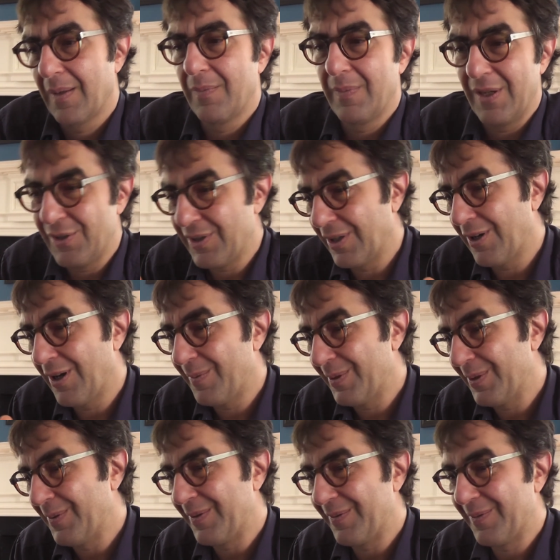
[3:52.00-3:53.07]
Beijing
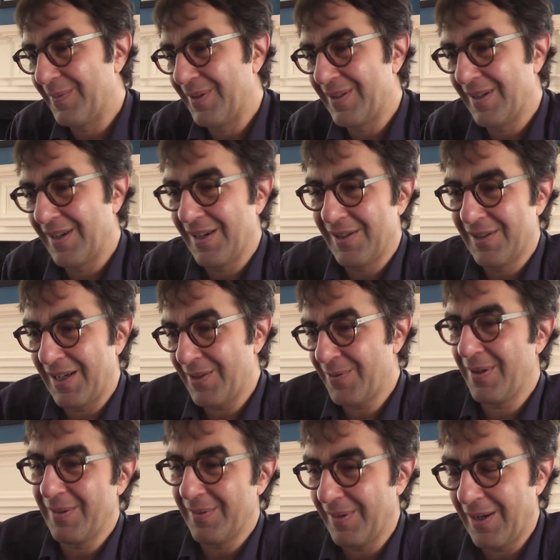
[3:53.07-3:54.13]
opera, one from the
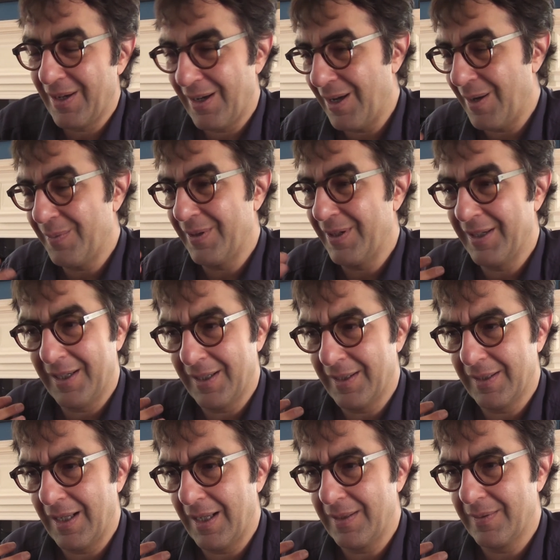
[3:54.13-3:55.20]
Szechuan opera,
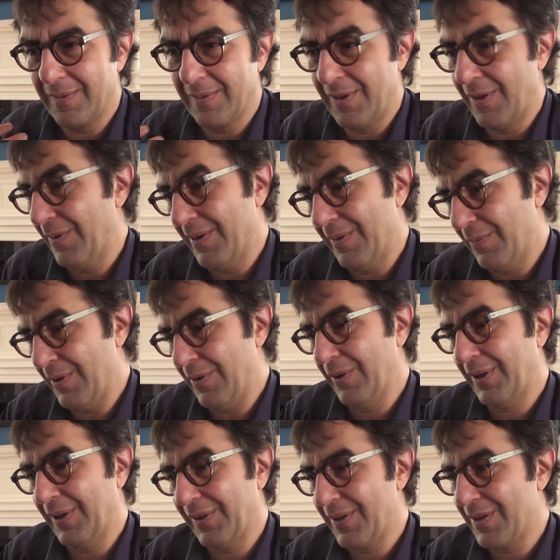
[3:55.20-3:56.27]
and when you
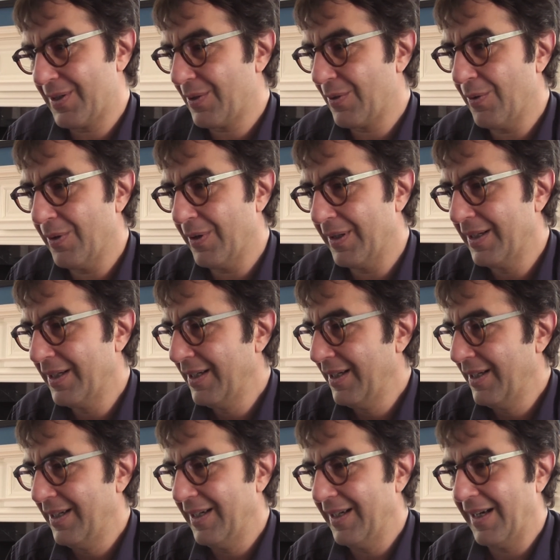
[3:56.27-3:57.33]
look at the score,
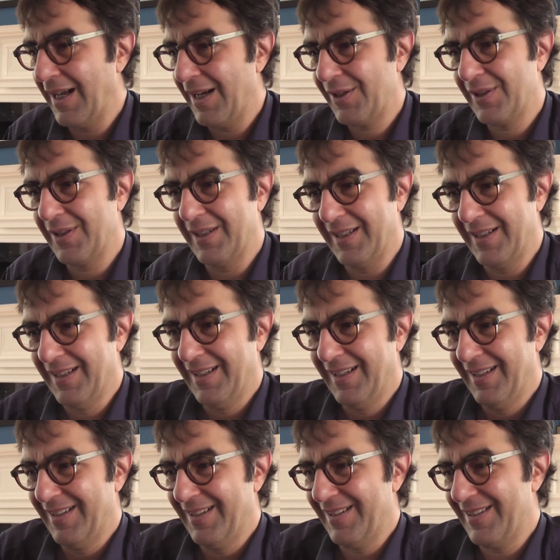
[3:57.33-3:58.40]
it actually
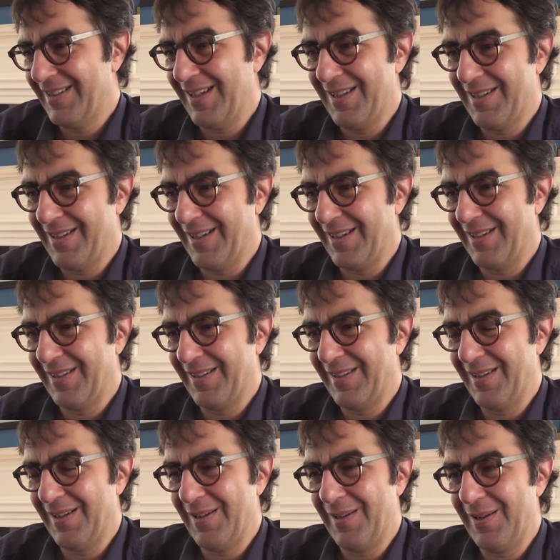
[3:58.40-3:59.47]
says that
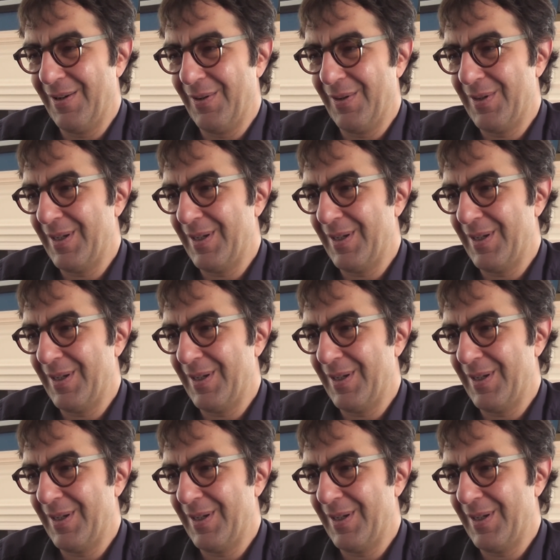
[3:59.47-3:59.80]
the